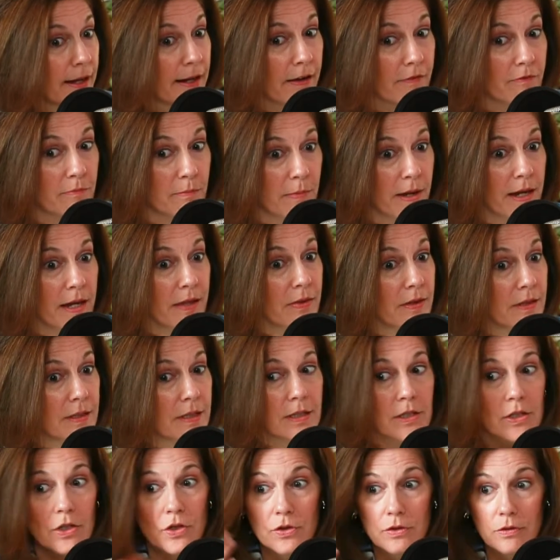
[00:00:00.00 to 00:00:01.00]
have made the
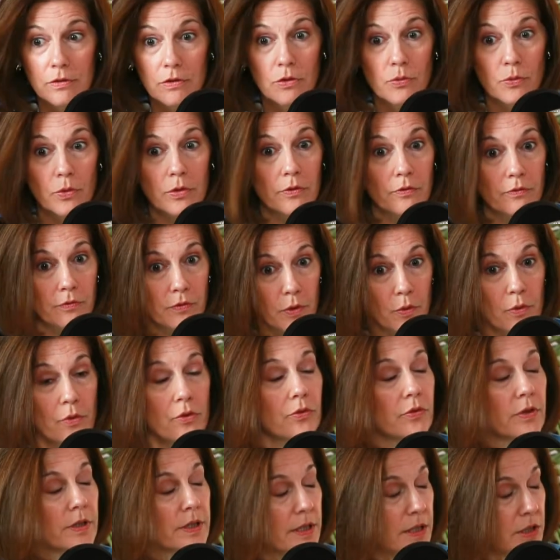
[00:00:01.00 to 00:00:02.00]
decision through a
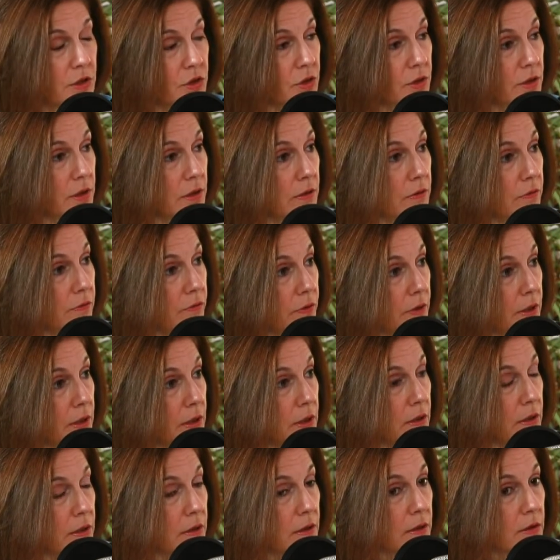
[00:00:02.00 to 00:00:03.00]
voter initiative
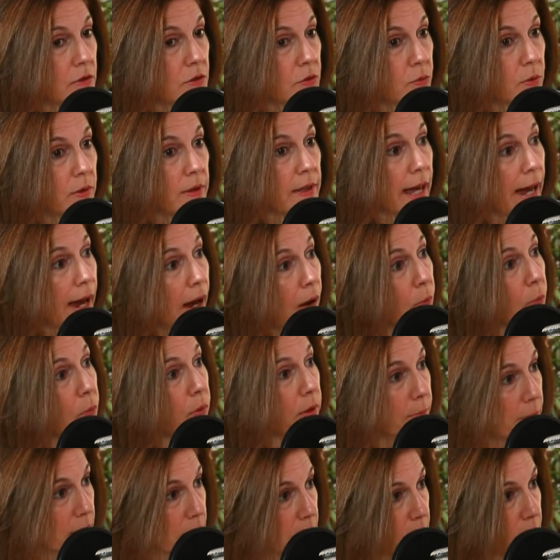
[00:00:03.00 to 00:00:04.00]
to allow
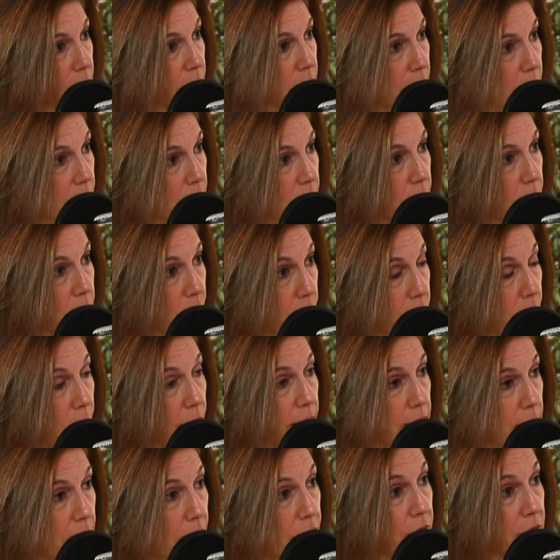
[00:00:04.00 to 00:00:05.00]
women the
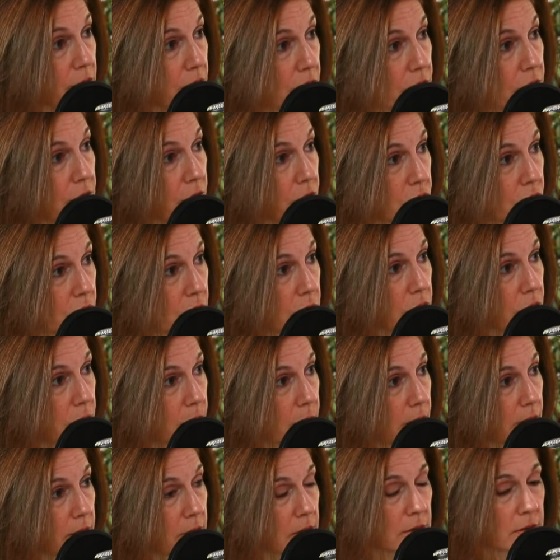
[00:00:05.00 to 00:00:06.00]
right and the decision to
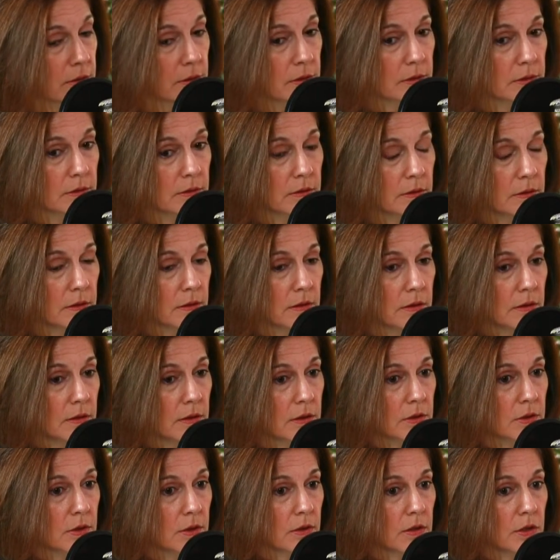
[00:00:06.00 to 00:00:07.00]
make
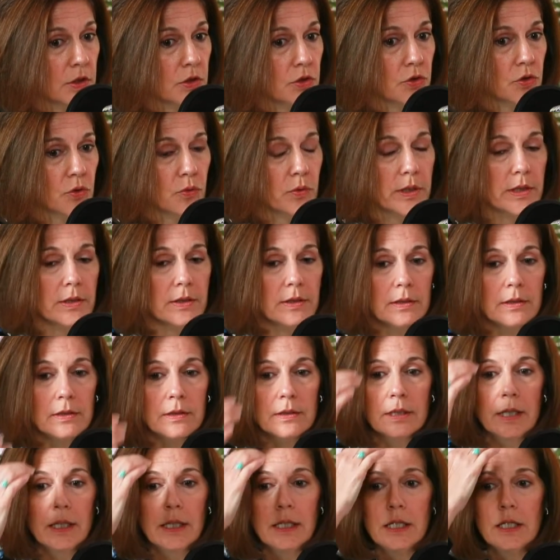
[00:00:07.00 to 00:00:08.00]
these
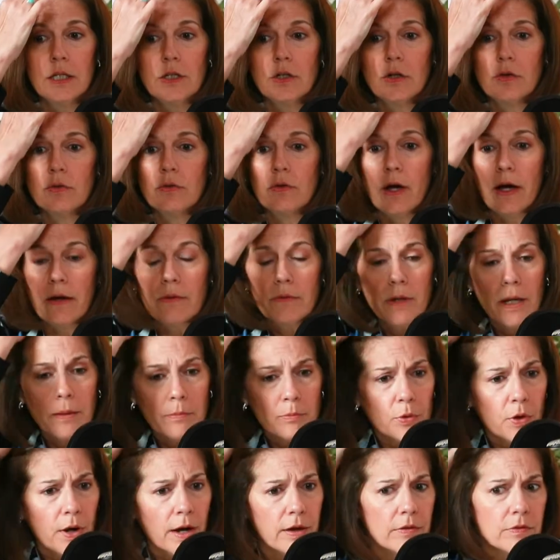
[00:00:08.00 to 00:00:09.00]
choices. I'm
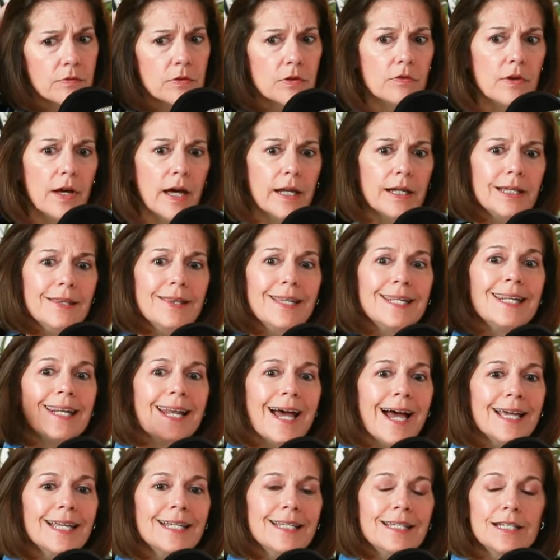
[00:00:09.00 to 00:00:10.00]
proud of Nevada. In the
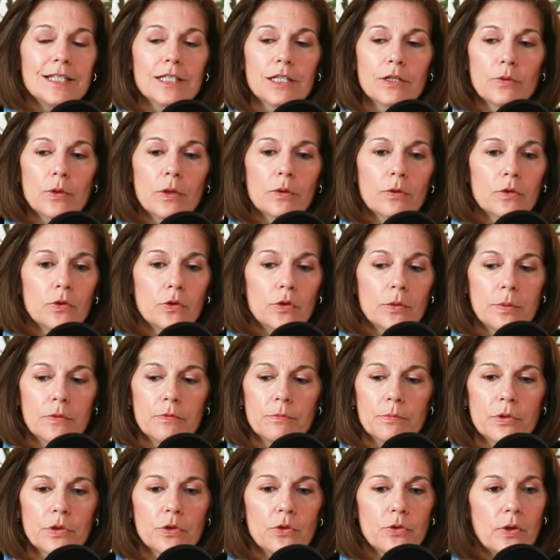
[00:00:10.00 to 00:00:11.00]
90s, there were a group of
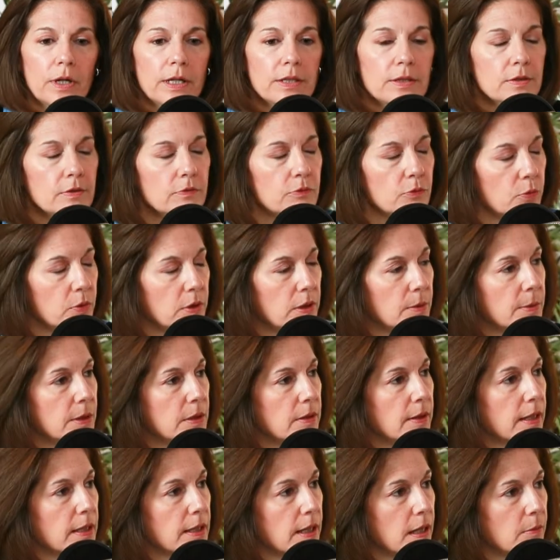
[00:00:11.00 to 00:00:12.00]
progressive women
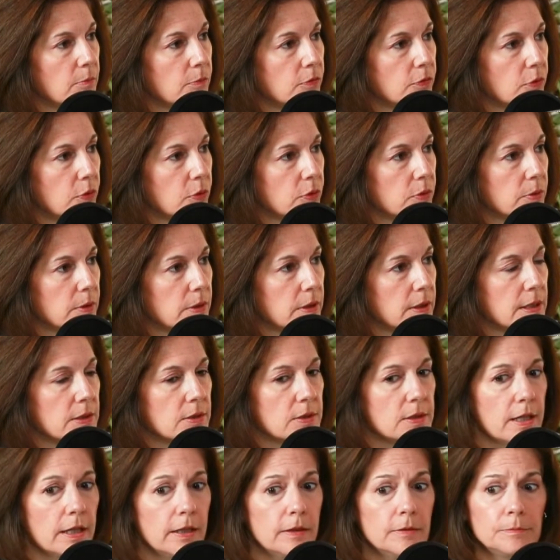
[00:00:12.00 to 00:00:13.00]
that came forward and
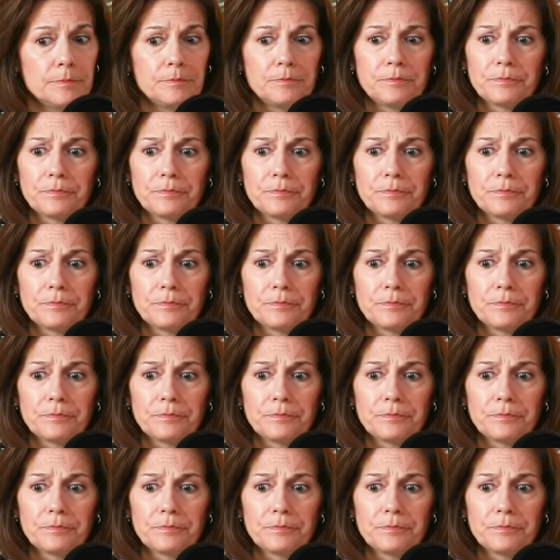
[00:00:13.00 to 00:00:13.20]
said,